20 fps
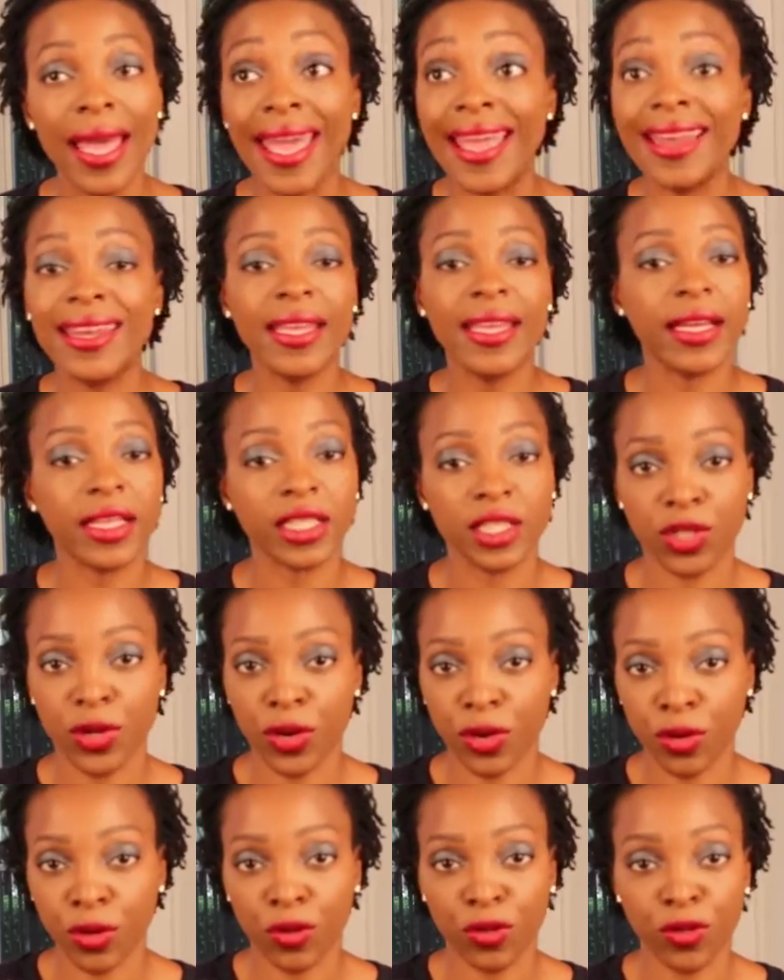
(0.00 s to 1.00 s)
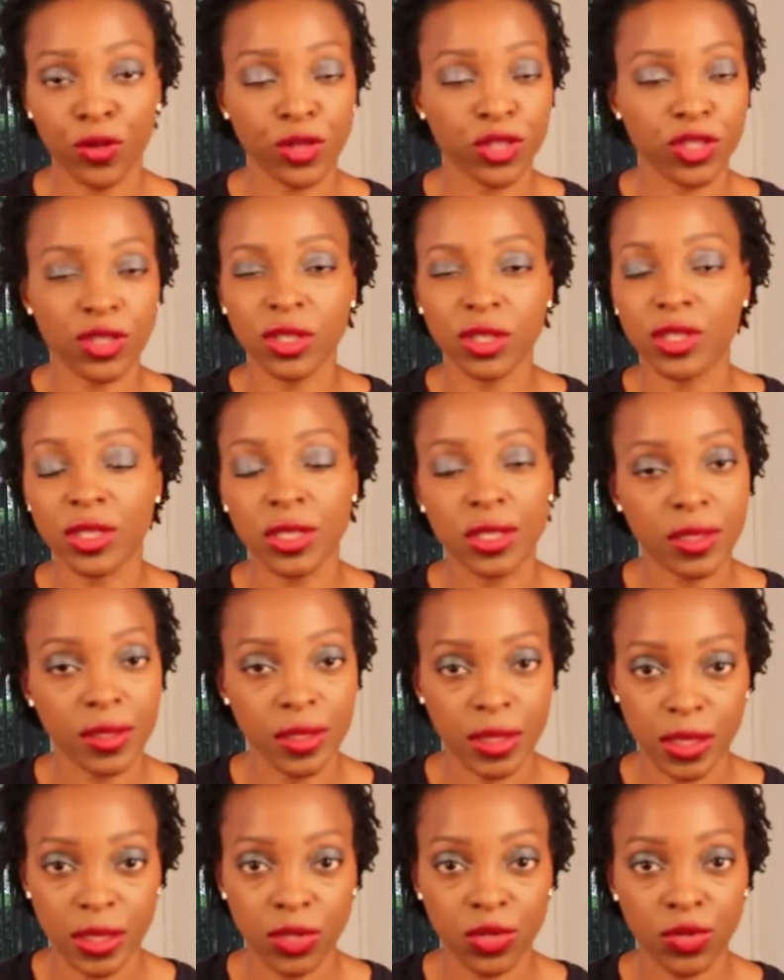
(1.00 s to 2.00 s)
any external force, not just your
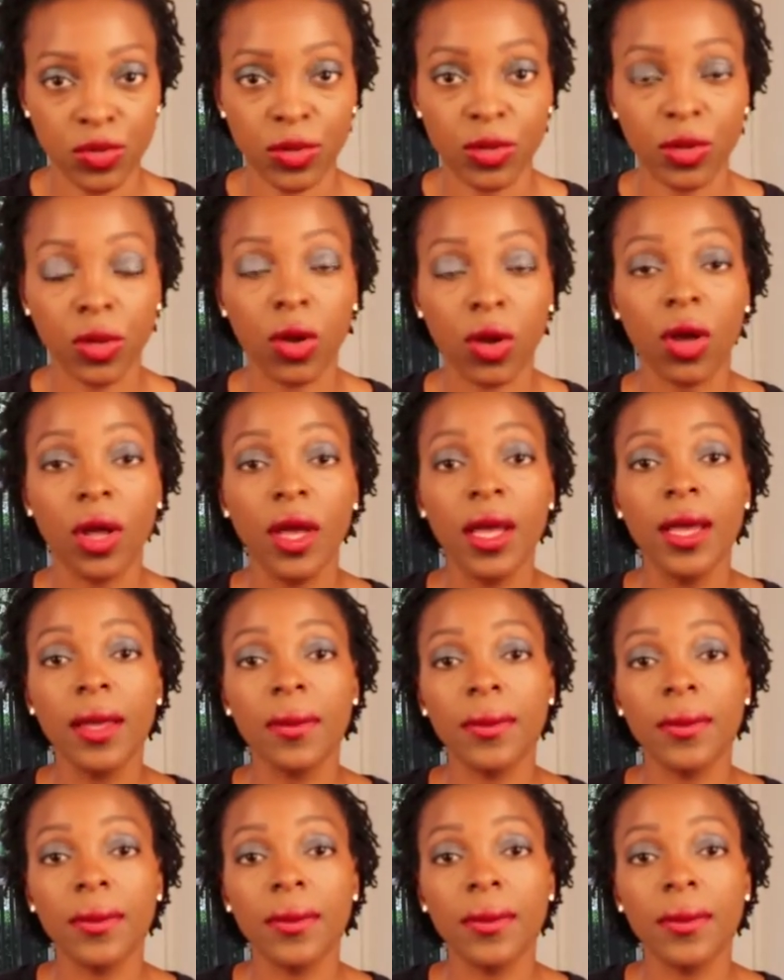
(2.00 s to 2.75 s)
sister-in-law.